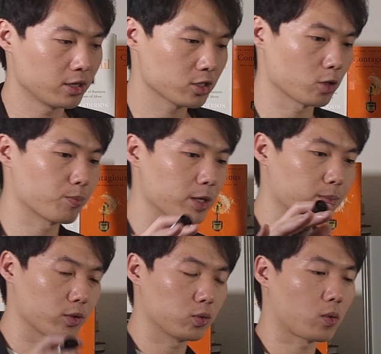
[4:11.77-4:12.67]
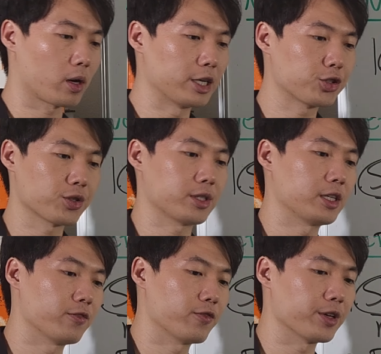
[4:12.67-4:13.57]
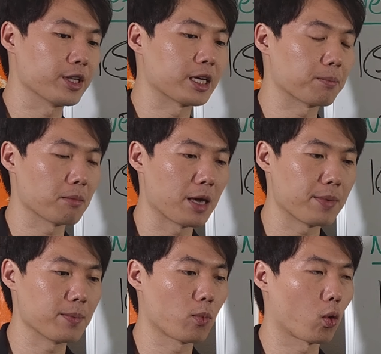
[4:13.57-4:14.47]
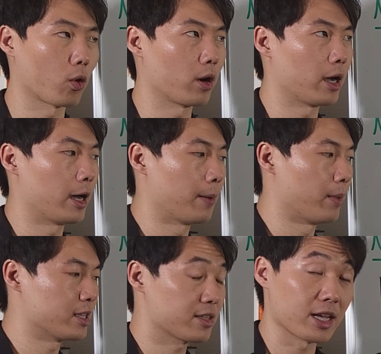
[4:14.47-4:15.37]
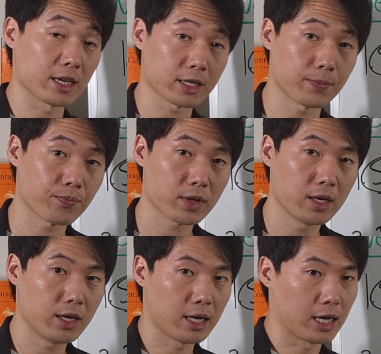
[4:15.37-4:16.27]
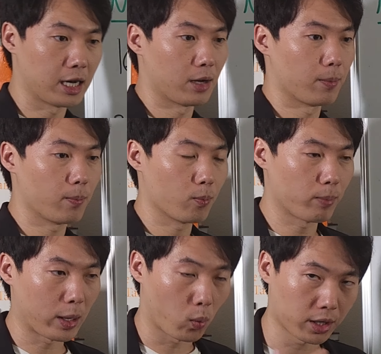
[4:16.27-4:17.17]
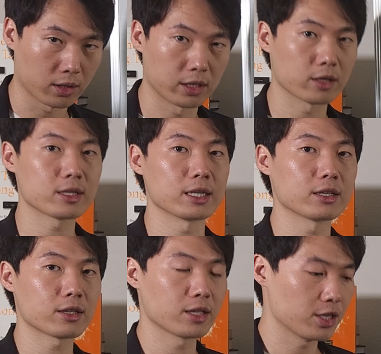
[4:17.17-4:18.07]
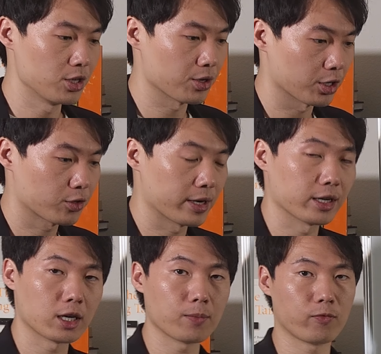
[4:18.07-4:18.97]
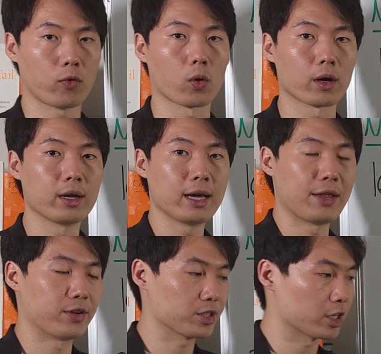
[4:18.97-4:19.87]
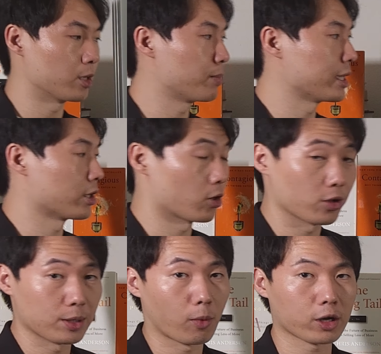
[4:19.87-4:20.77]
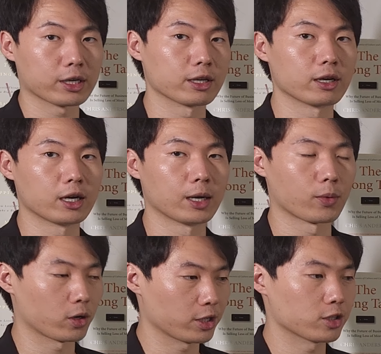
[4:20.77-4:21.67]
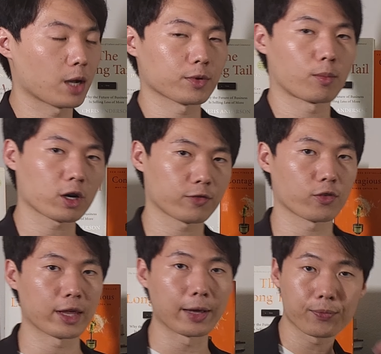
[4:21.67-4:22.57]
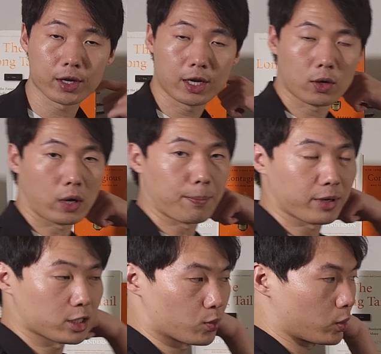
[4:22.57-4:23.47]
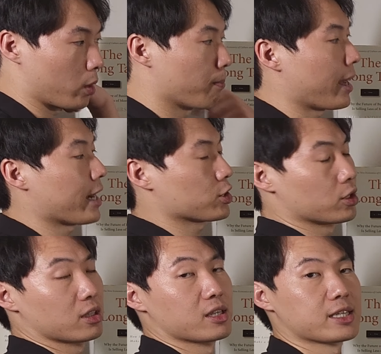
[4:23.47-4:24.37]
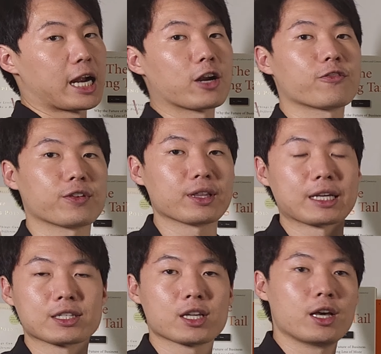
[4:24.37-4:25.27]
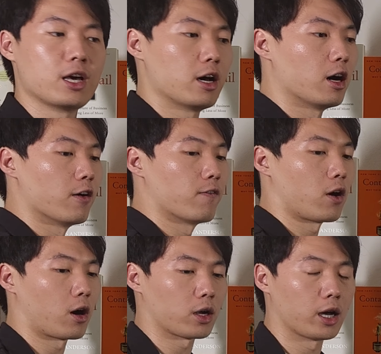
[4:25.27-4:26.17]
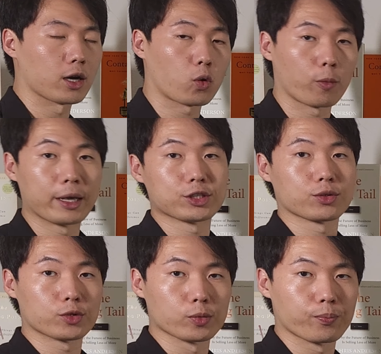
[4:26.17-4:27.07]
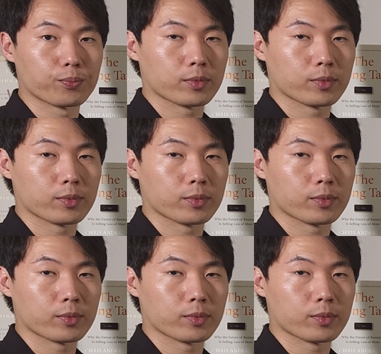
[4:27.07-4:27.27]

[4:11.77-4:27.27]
So people who are interested in feeling maybe more aesthetic by working on their teeth, you can create a hub for, and there's going to be an early adopter market for that, right? Because we're going back to the desired feelings of our core patient group.